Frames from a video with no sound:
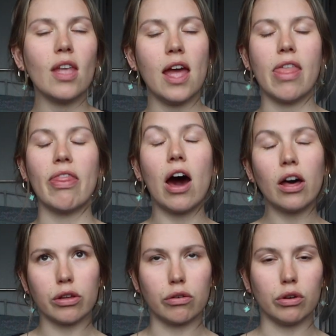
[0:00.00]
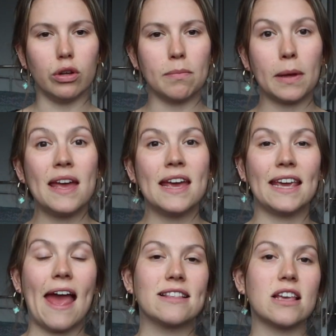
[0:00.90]
and then the other group
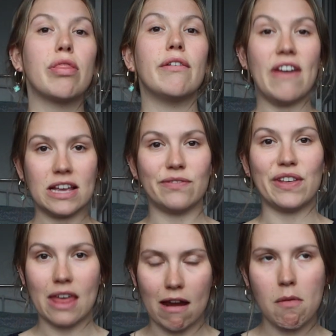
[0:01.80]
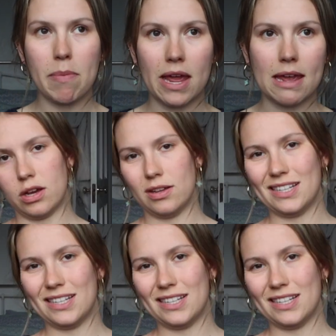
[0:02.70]
get the Vesper therapy.